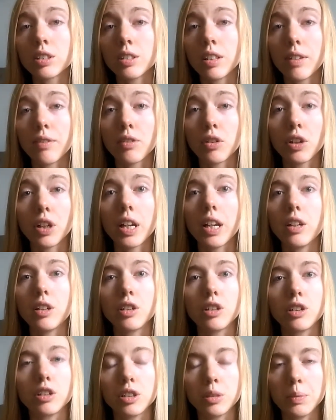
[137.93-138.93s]
they've created
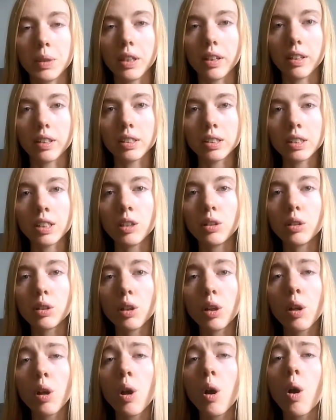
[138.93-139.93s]
her to be like this killer,